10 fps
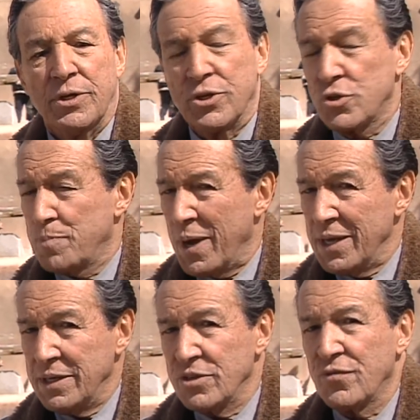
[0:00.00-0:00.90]

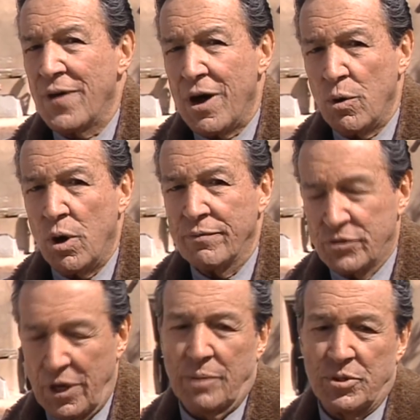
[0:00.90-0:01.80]
despite his vow of
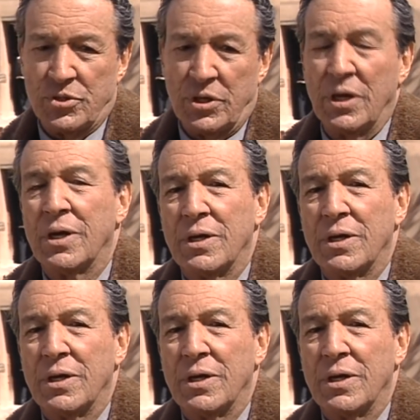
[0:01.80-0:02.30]
celibacy,